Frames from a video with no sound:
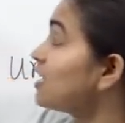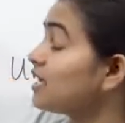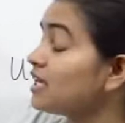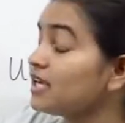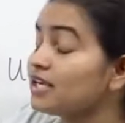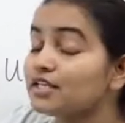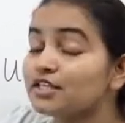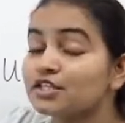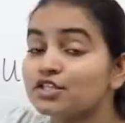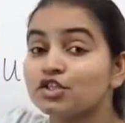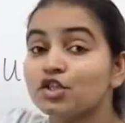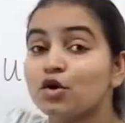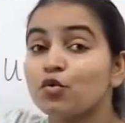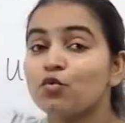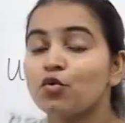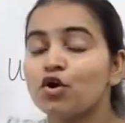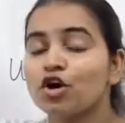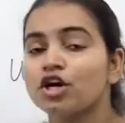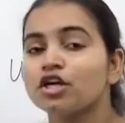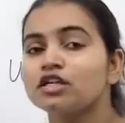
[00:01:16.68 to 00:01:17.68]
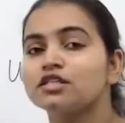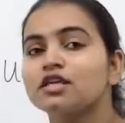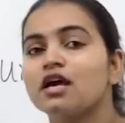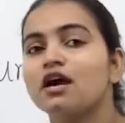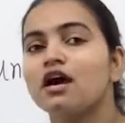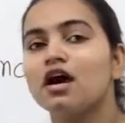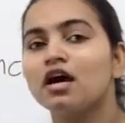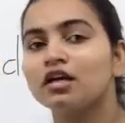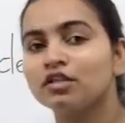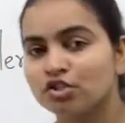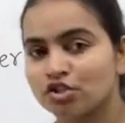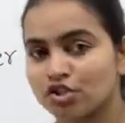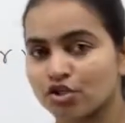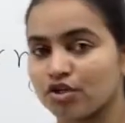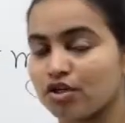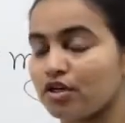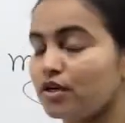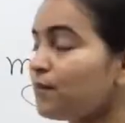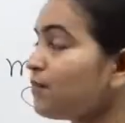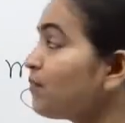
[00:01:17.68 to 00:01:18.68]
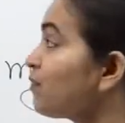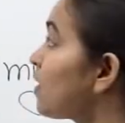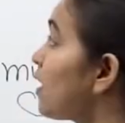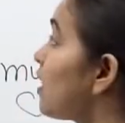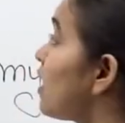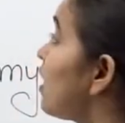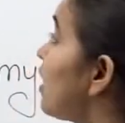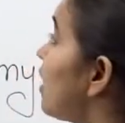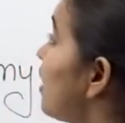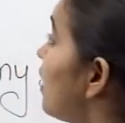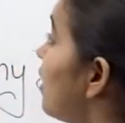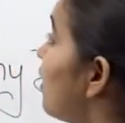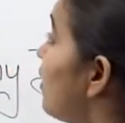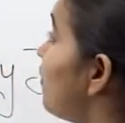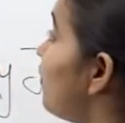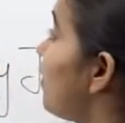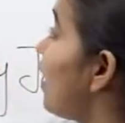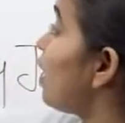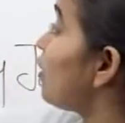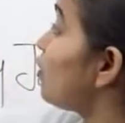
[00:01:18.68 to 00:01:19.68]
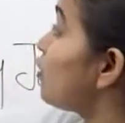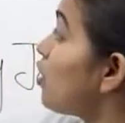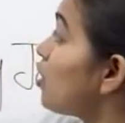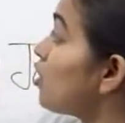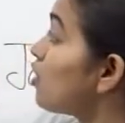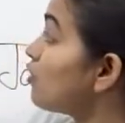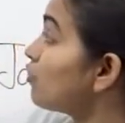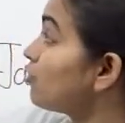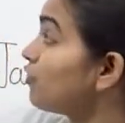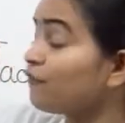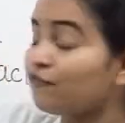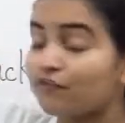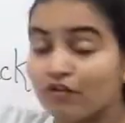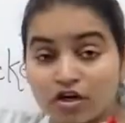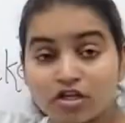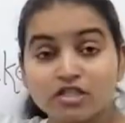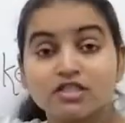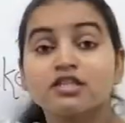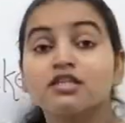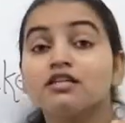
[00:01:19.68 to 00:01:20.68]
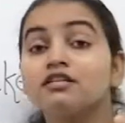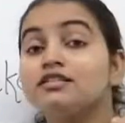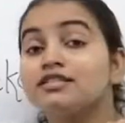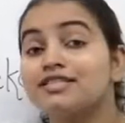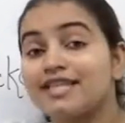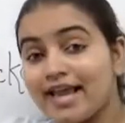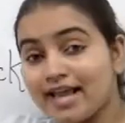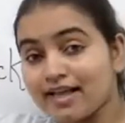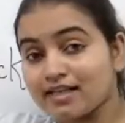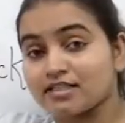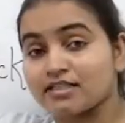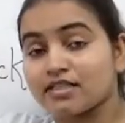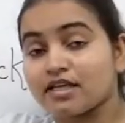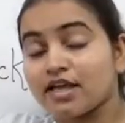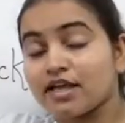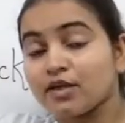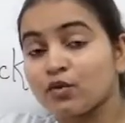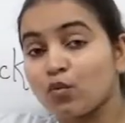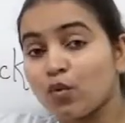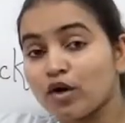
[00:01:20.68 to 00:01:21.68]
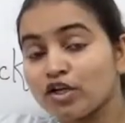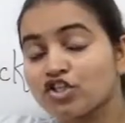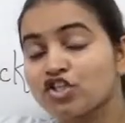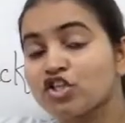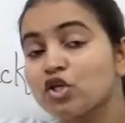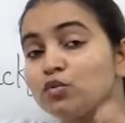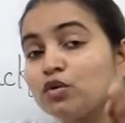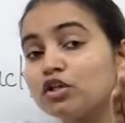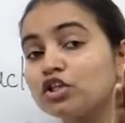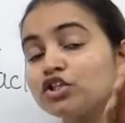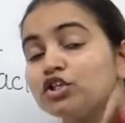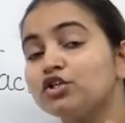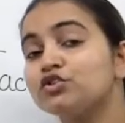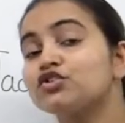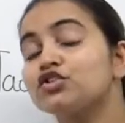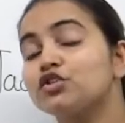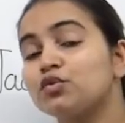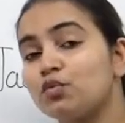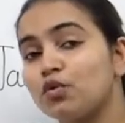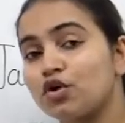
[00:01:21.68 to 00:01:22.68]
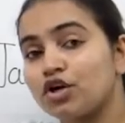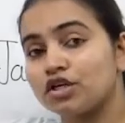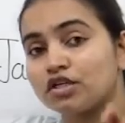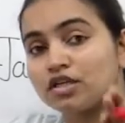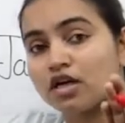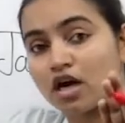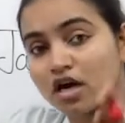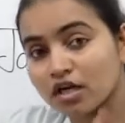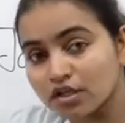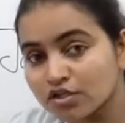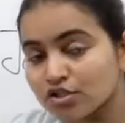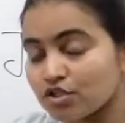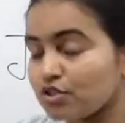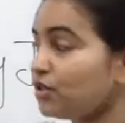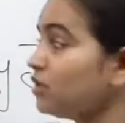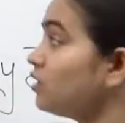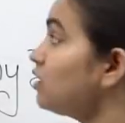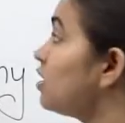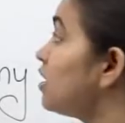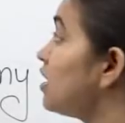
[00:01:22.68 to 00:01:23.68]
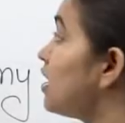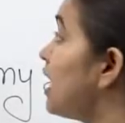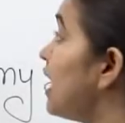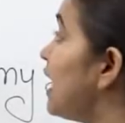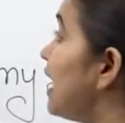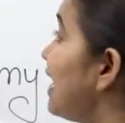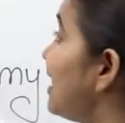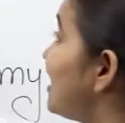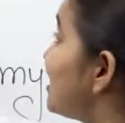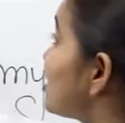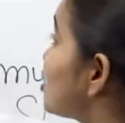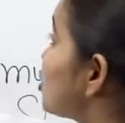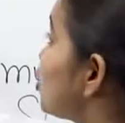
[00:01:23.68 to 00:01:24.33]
is the word under. Now, the first context in which you will use the word under is